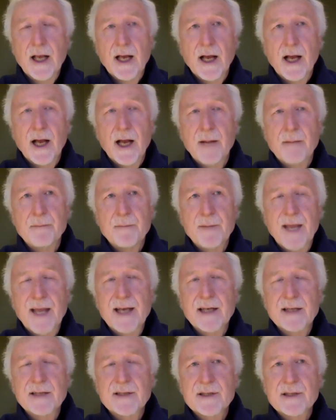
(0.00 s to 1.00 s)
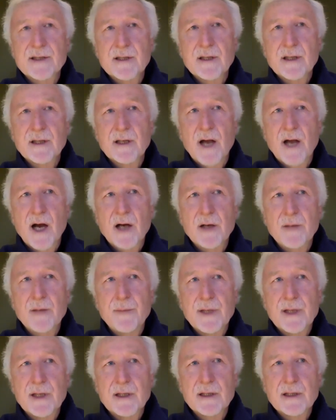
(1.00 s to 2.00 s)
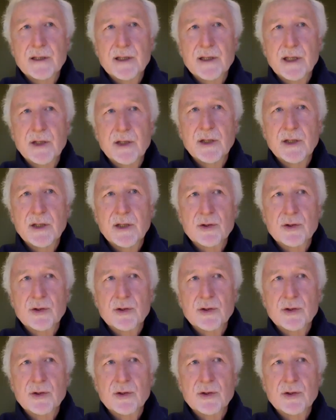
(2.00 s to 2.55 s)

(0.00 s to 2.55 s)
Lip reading: And it's our ability